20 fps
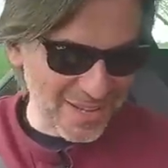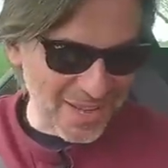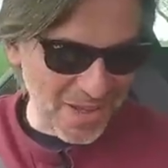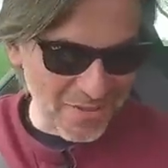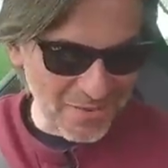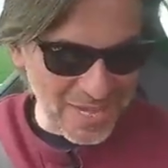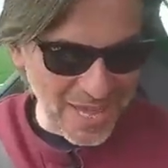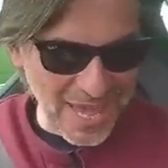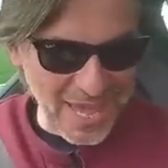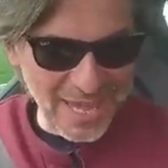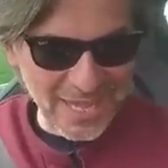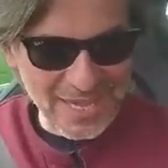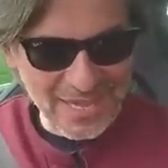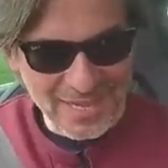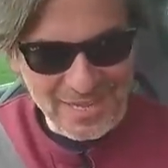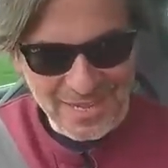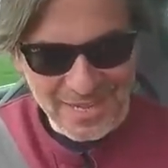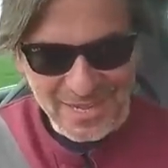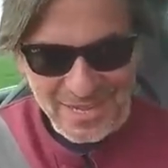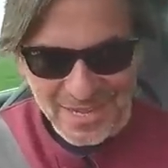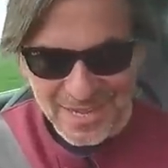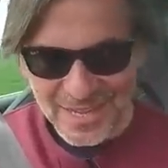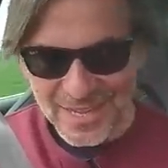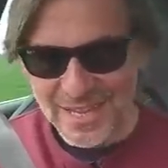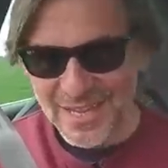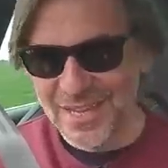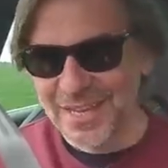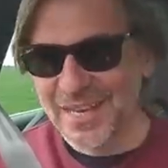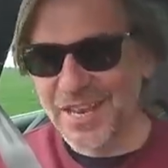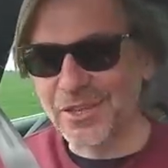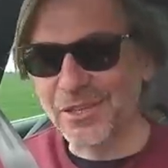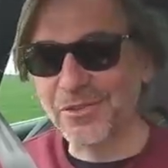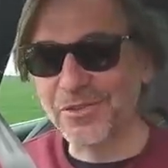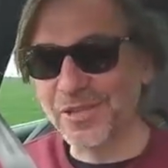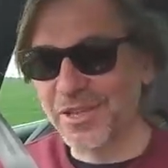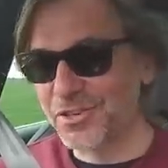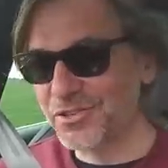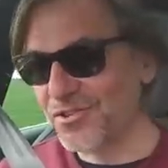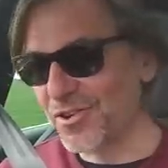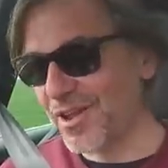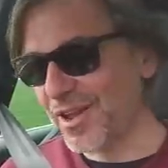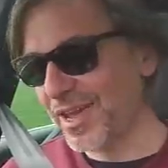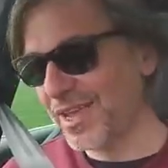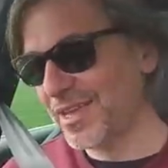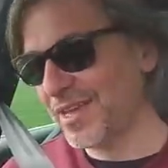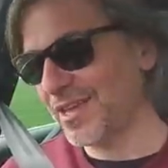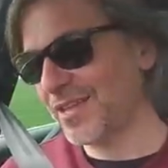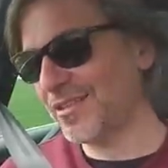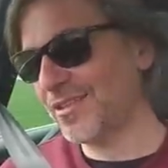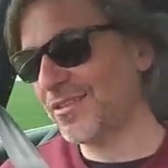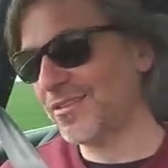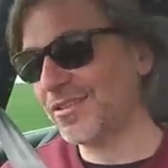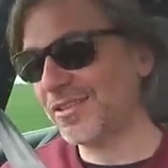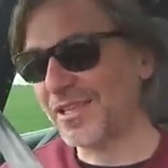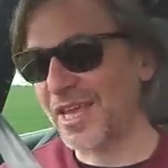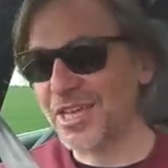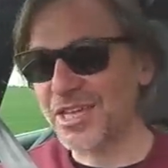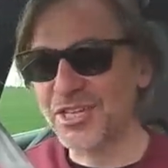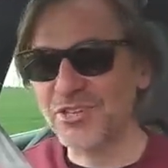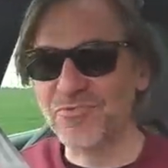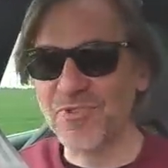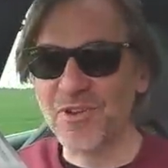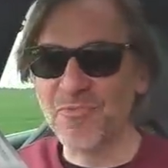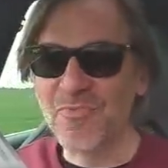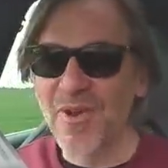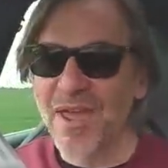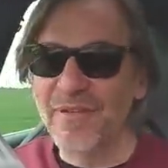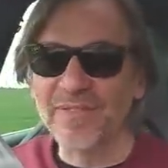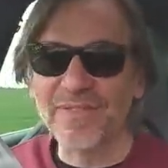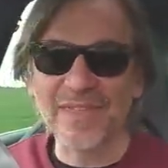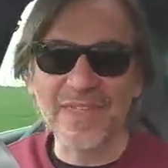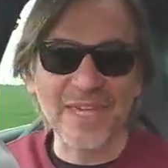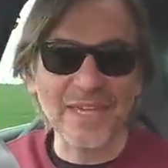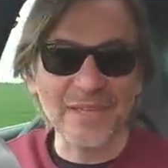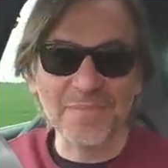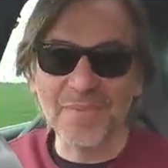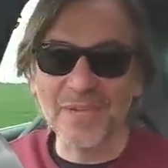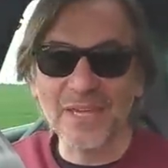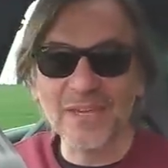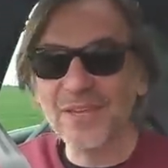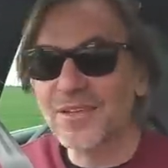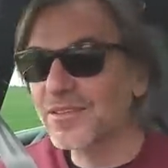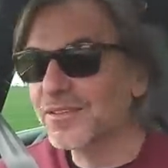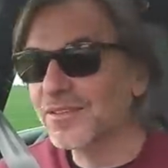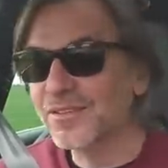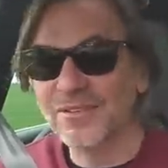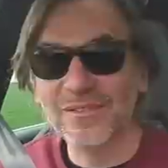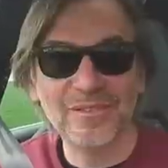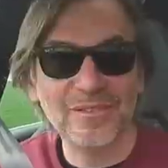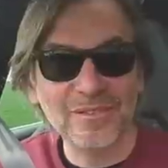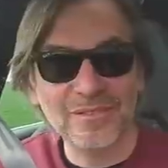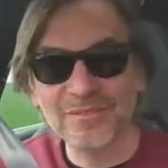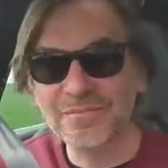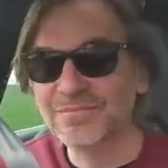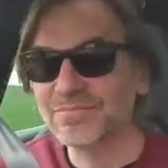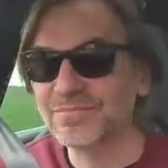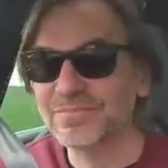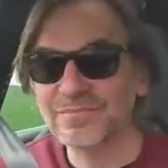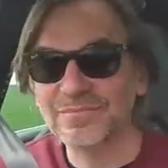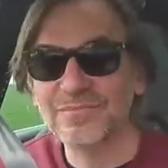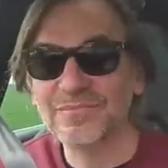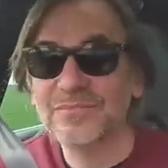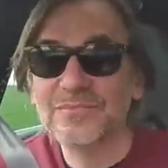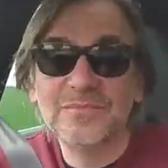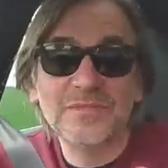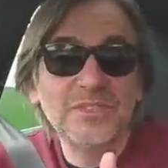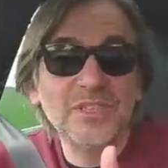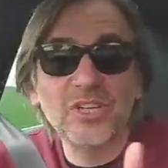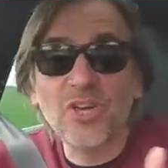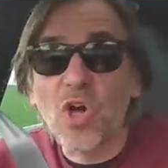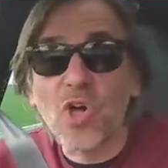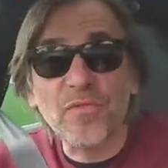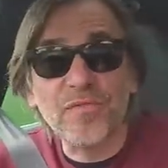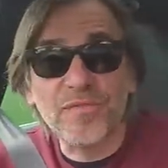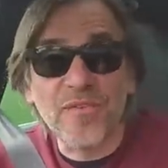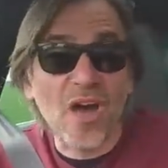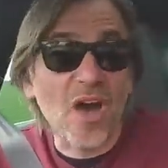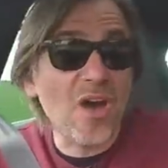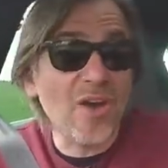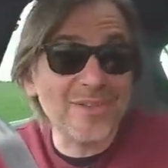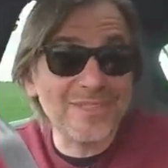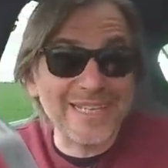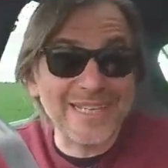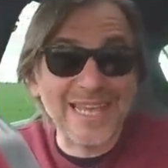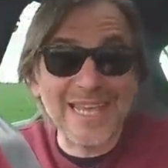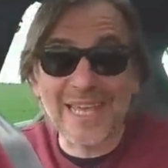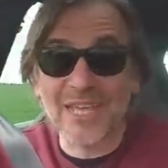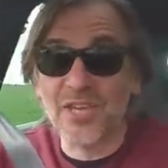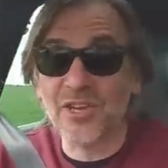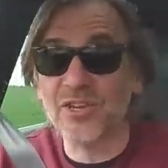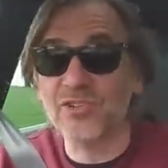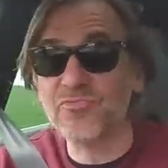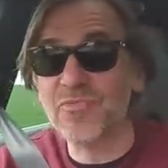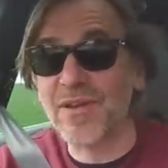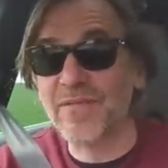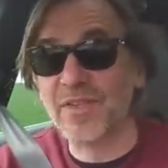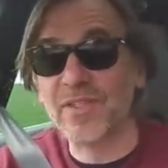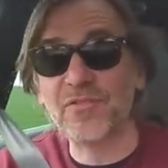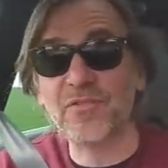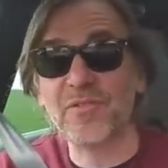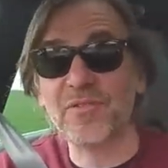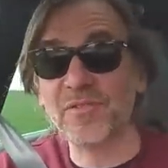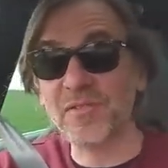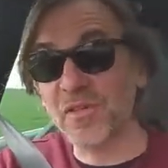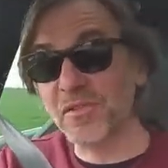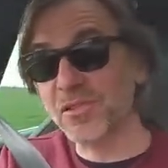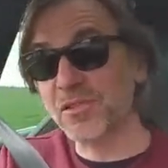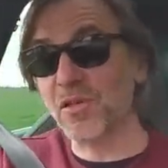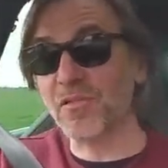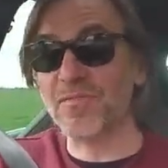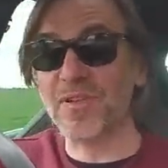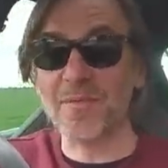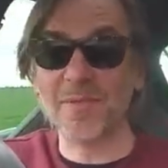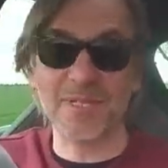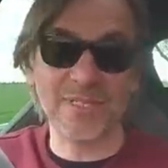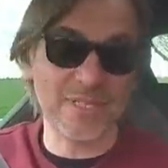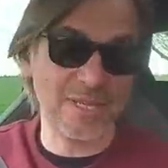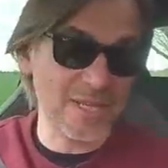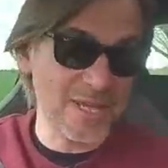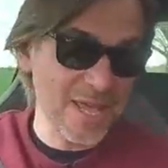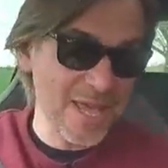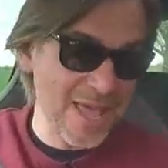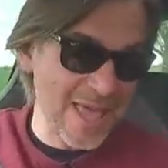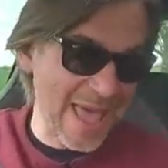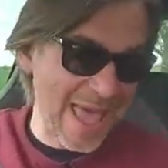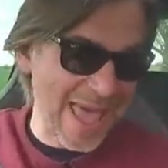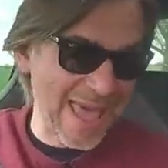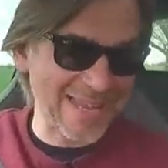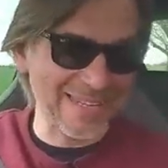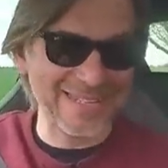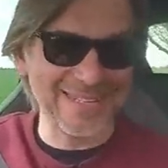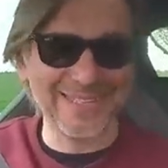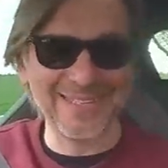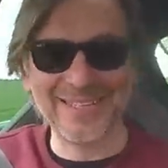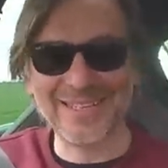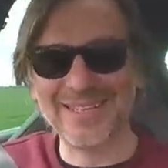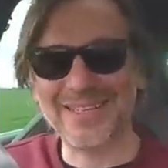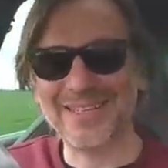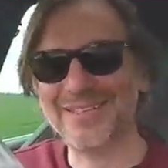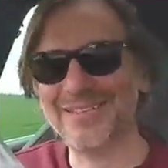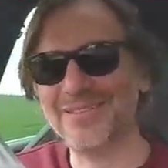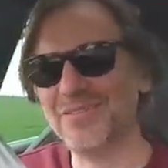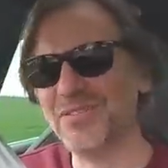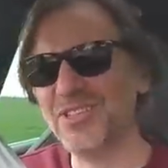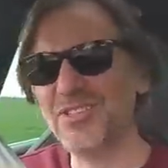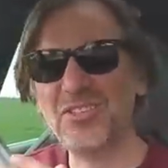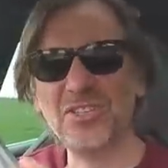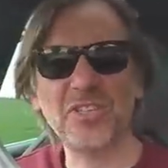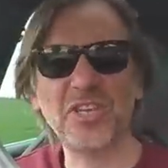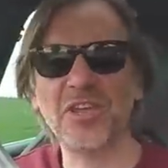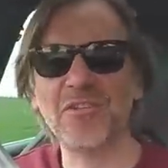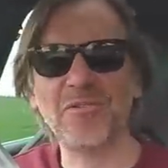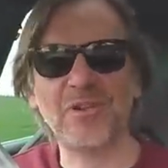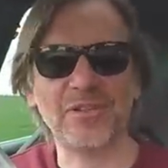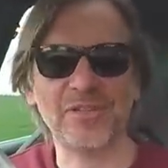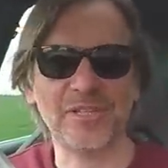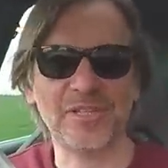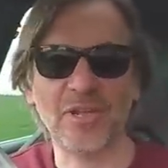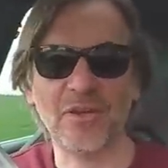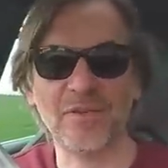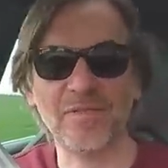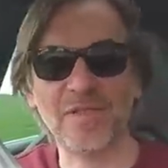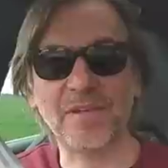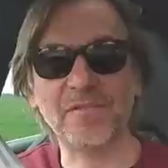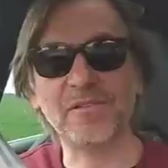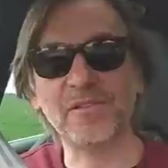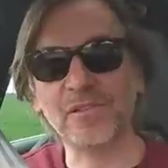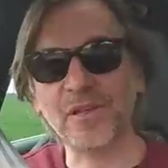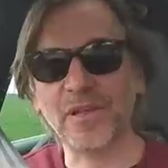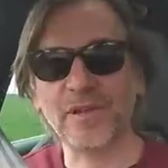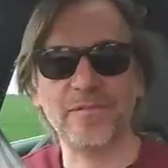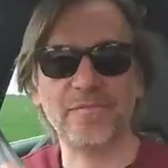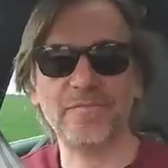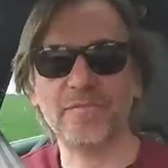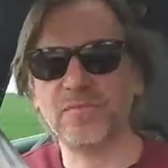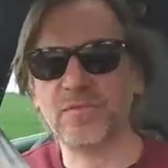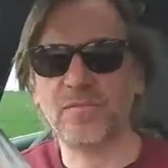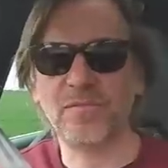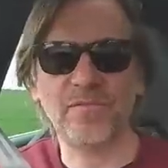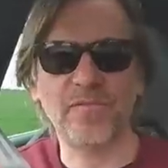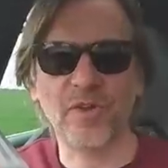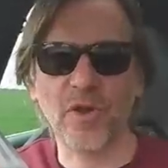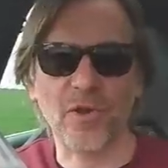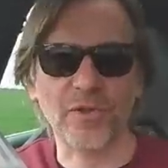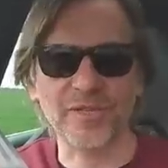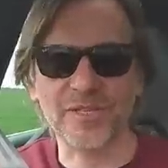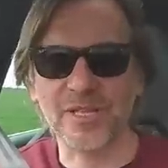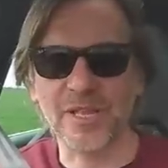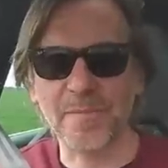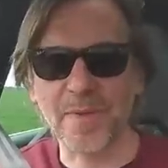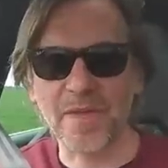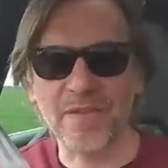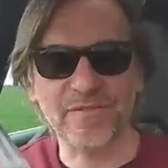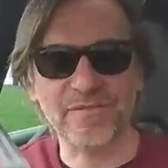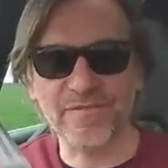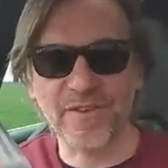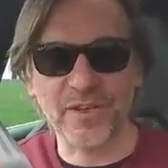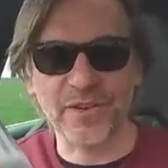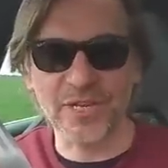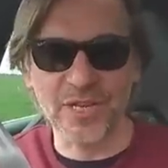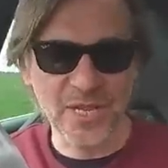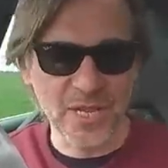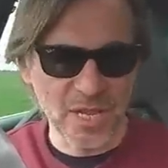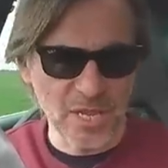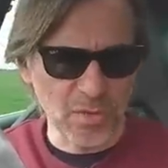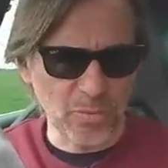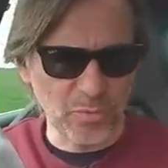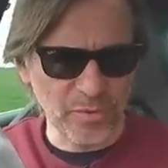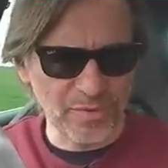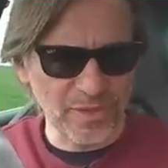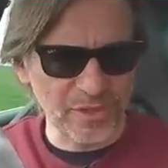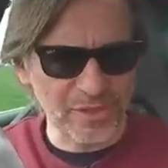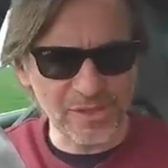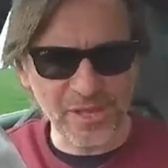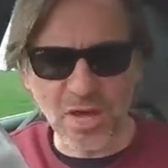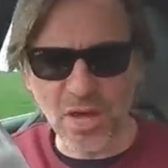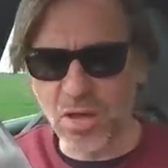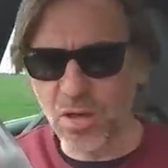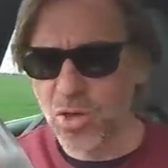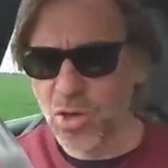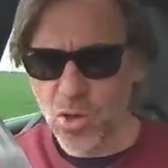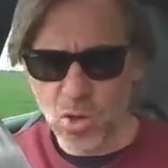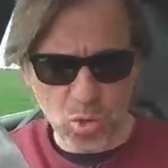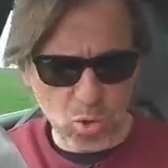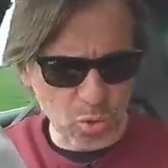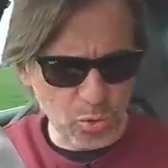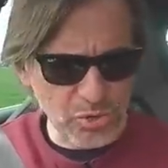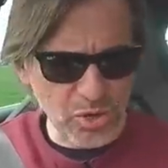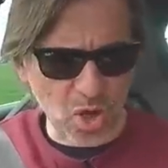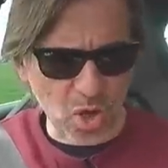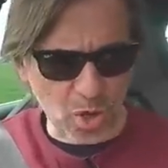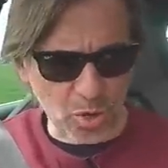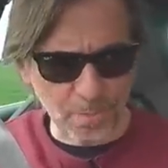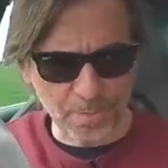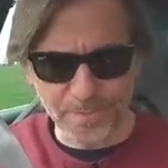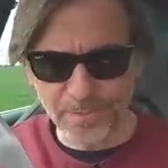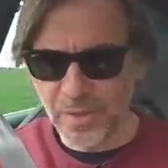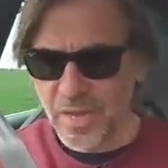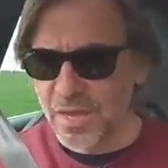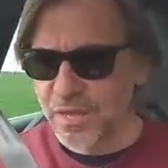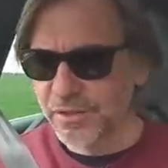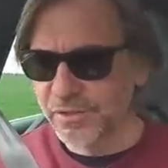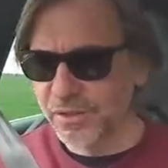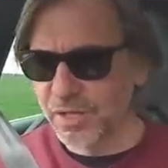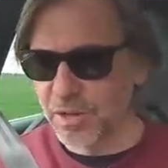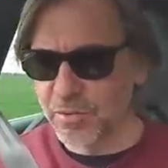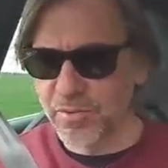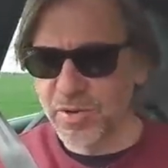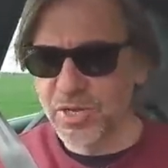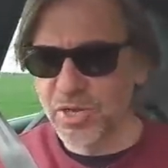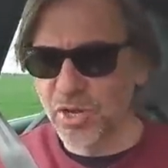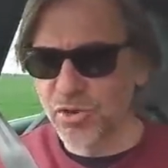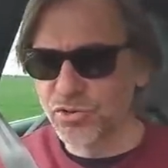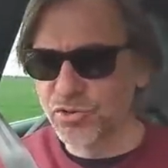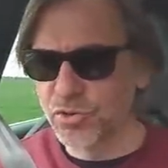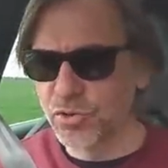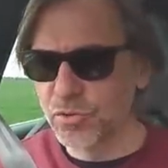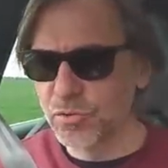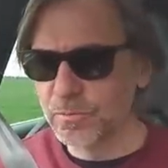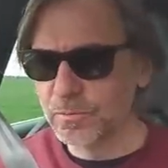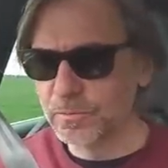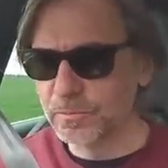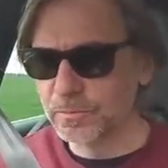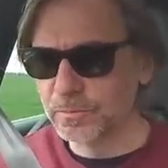Okay, let's also try the stationary rev thing because the Golf R did it. You could rev it through, there's no soft limiter, and we're just curious to know if they've kind of forgotten the bit of fun with this car or not. So we're in neutral.